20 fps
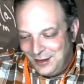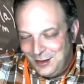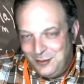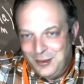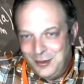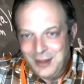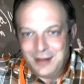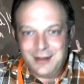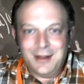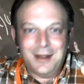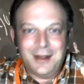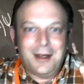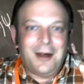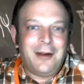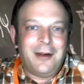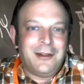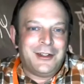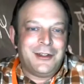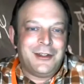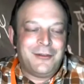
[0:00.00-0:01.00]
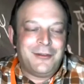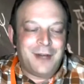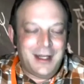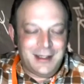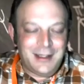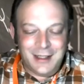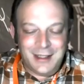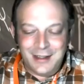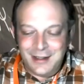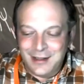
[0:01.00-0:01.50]
but I was just
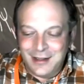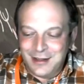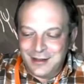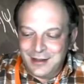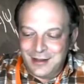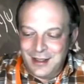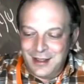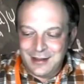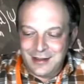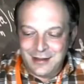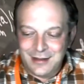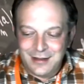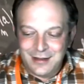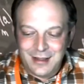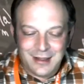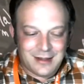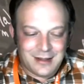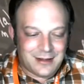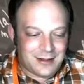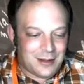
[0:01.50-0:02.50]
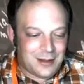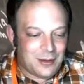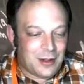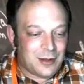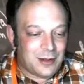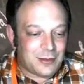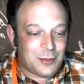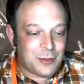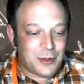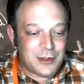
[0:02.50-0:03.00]
raising it as
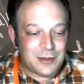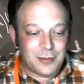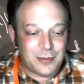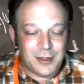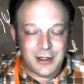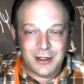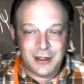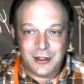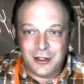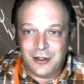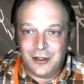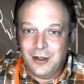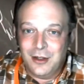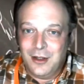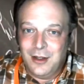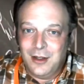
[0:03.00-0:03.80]
a possible issue.